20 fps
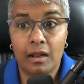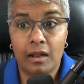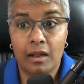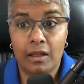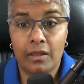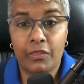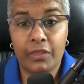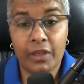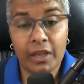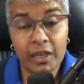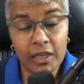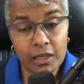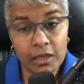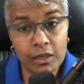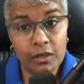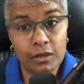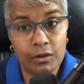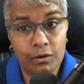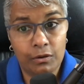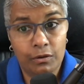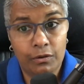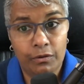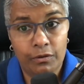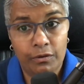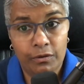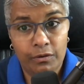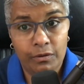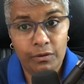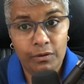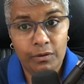thank you,
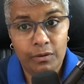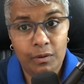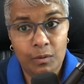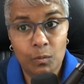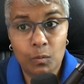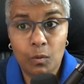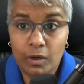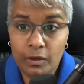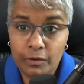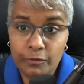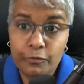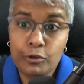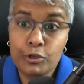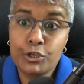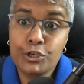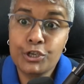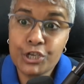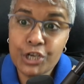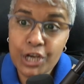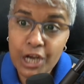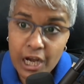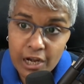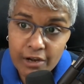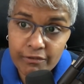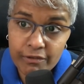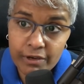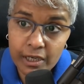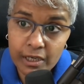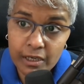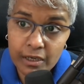Juan, for
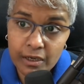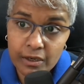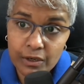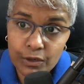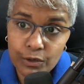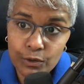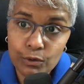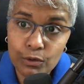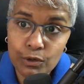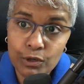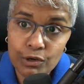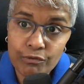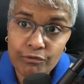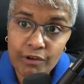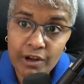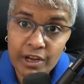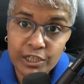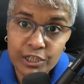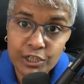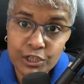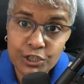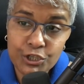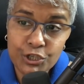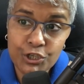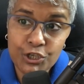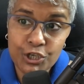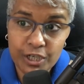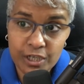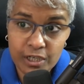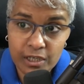sharing your courageous
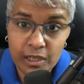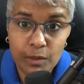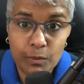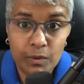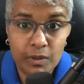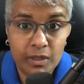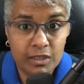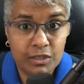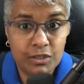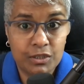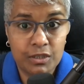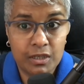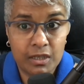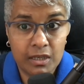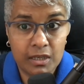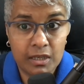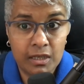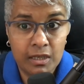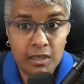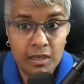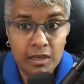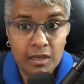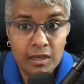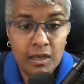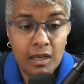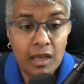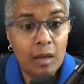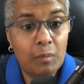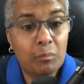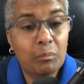journey with us today.
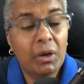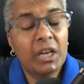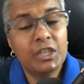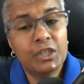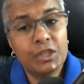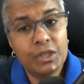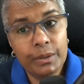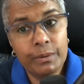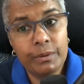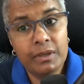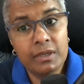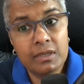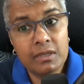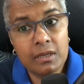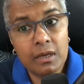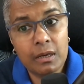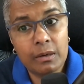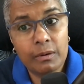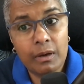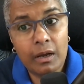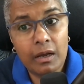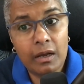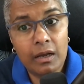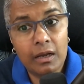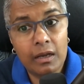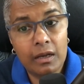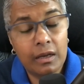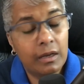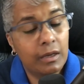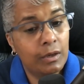And by doing so,
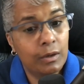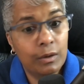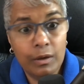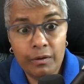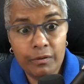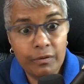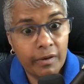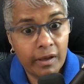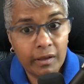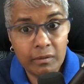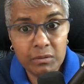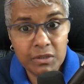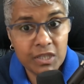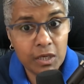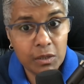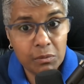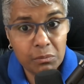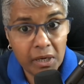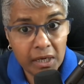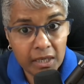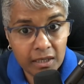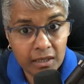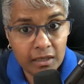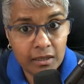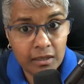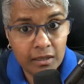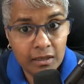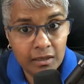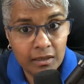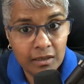you have helped so
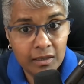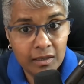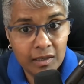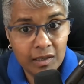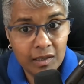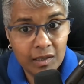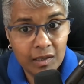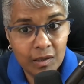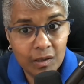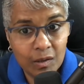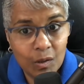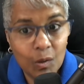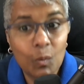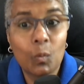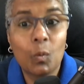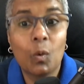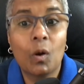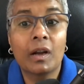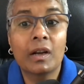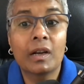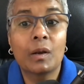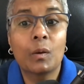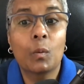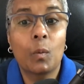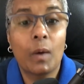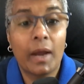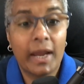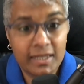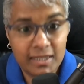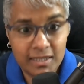many. Juan
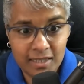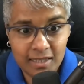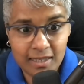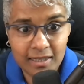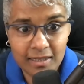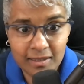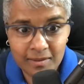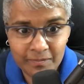Huerta.